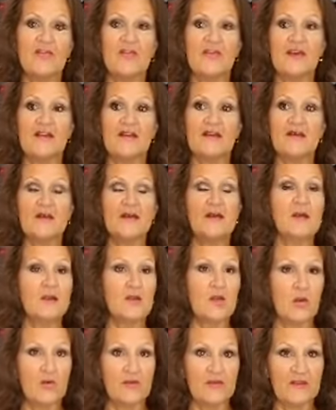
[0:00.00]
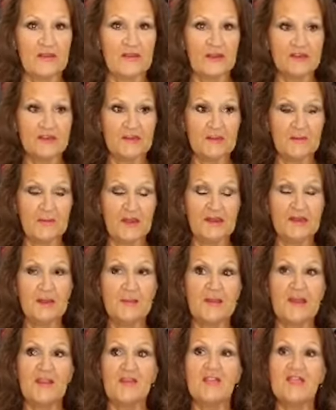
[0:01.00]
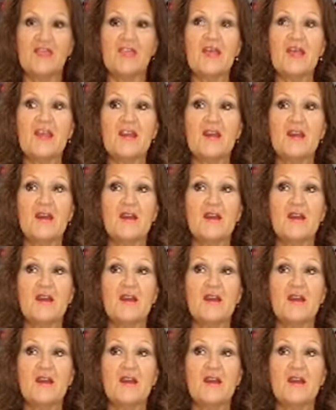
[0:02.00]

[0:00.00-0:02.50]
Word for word: the COVID-19 pandemic. Think